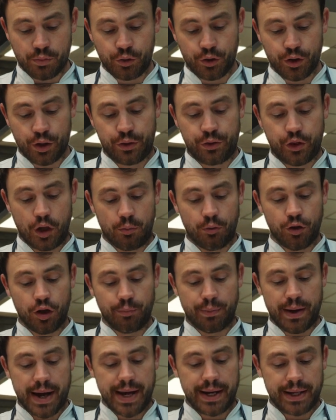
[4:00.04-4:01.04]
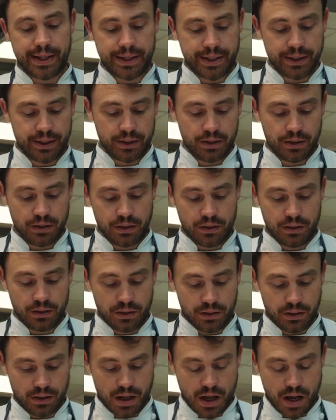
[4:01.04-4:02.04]
put your thumb on the back,
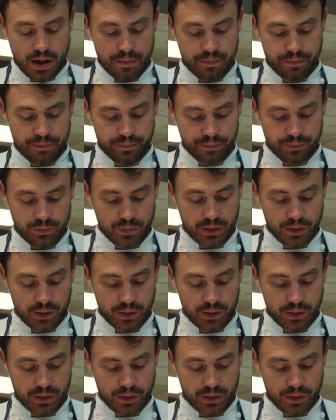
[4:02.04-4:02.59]
and